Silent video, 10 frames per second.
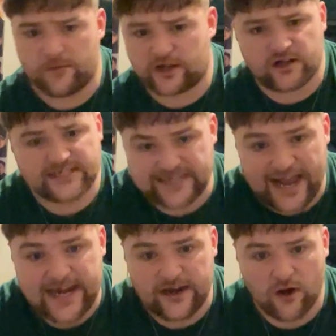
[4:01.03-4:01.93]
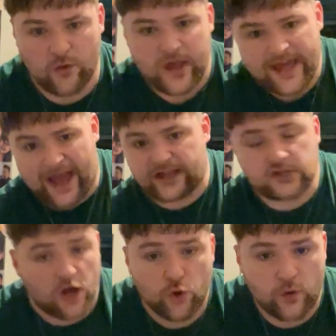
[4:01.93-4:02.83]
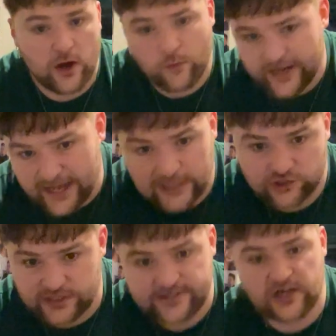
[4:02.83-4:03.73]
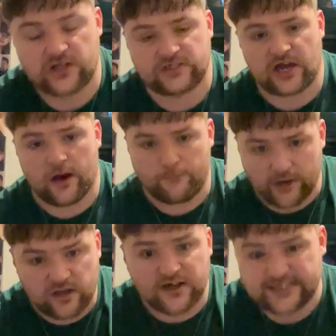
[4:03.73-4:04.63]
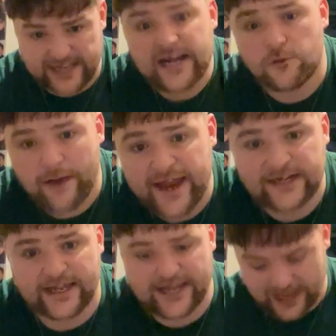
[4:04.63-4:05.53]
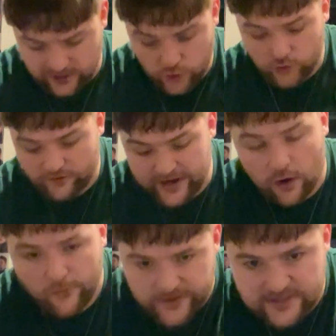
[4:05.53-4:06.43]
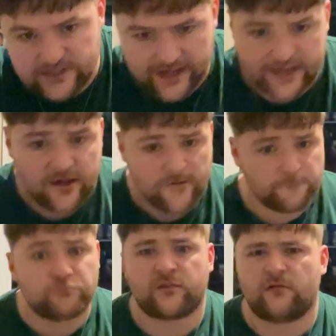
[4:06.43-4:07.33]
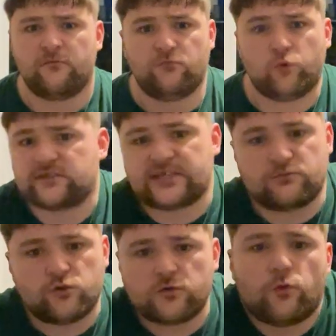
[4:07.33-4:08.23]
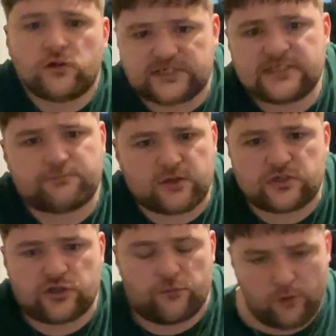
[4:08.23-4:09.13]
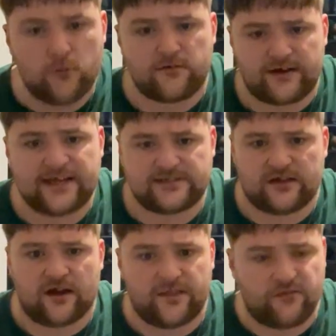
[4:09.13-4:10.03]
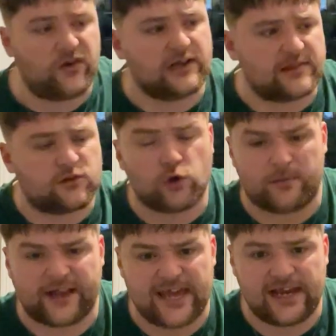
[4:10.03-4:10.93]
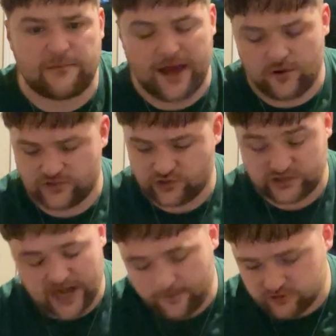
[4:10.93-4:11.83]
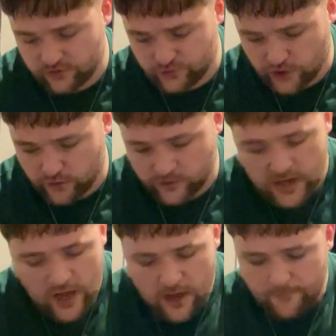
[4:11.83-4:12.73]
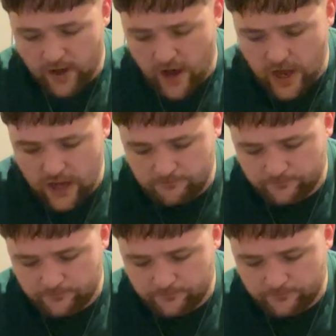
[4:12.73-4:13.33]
are Caicedo and Cowell when he actually turns up. But Caicedo mainly, and Cucurella obviously. What's he supposed to do? Paul Maresca, the fact that they're talking about kicking him out is just an absolute joke. But,